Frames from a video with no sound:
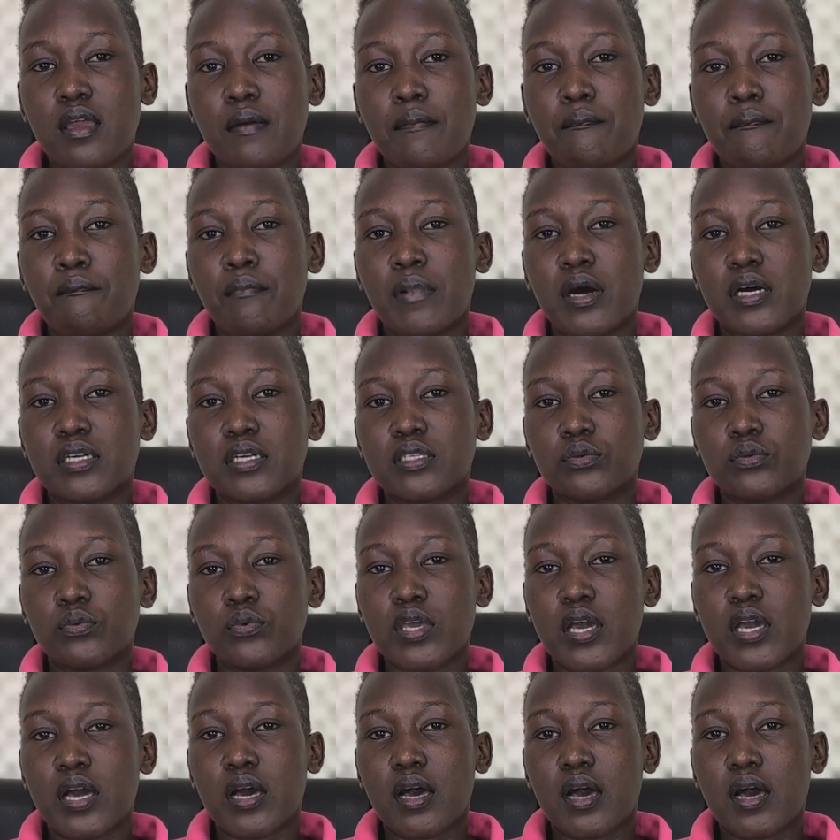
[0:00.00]
but we
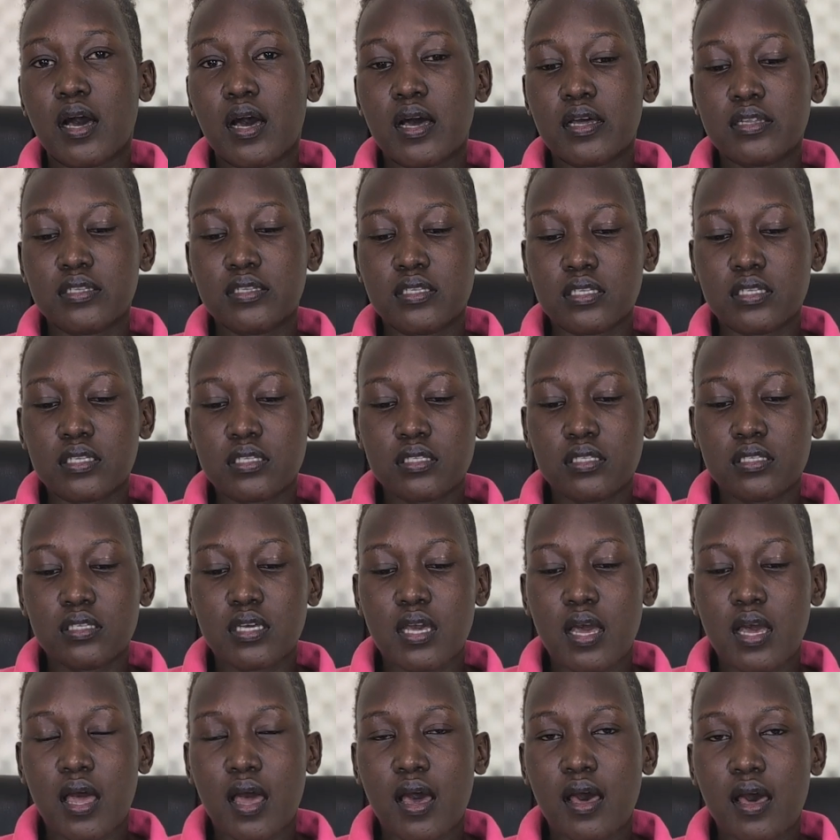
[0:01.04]
are adding
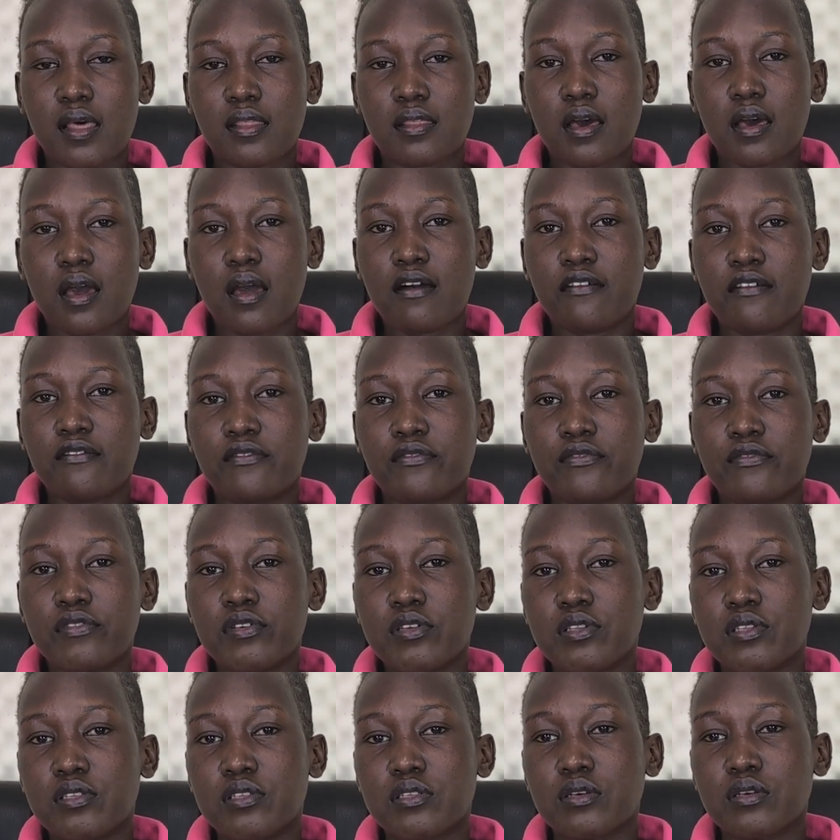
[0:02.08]
other
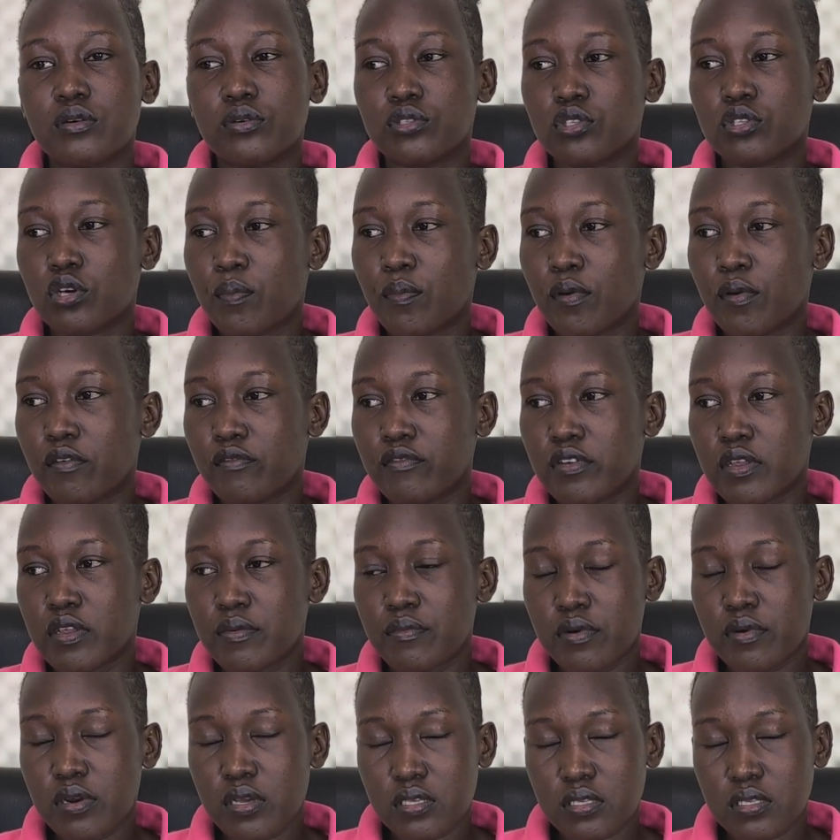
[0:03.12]
feeds on top of the
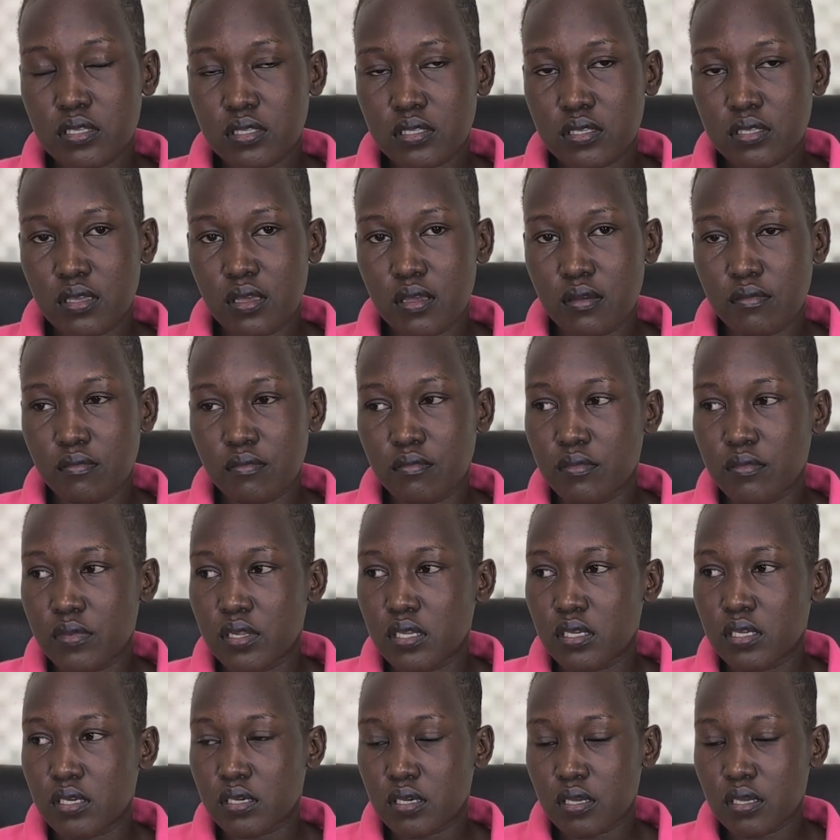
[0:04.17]
breast
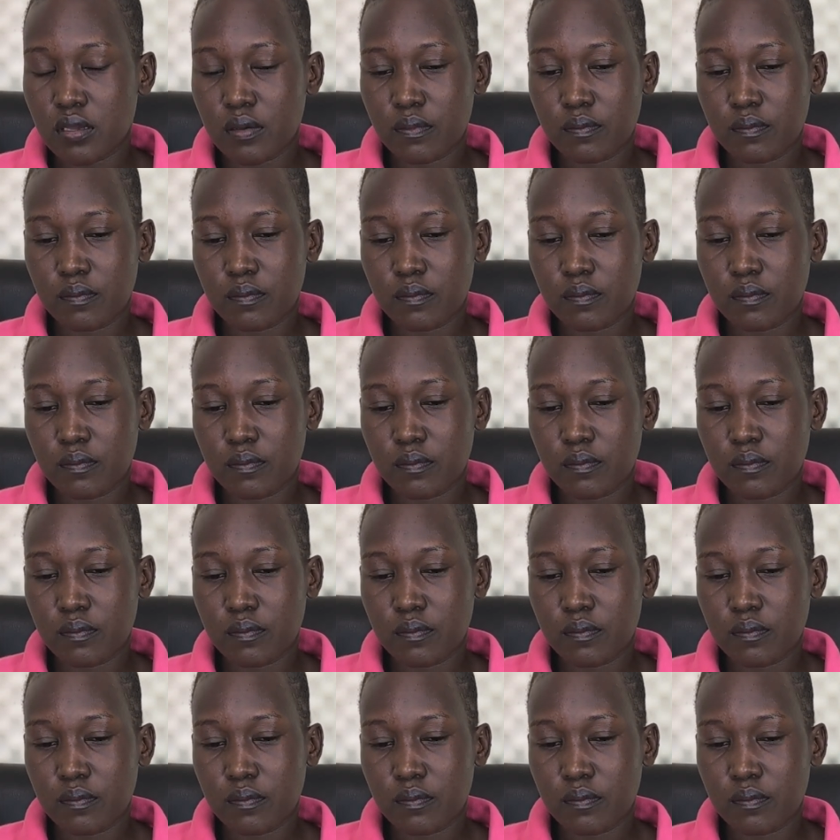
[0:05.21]
milk.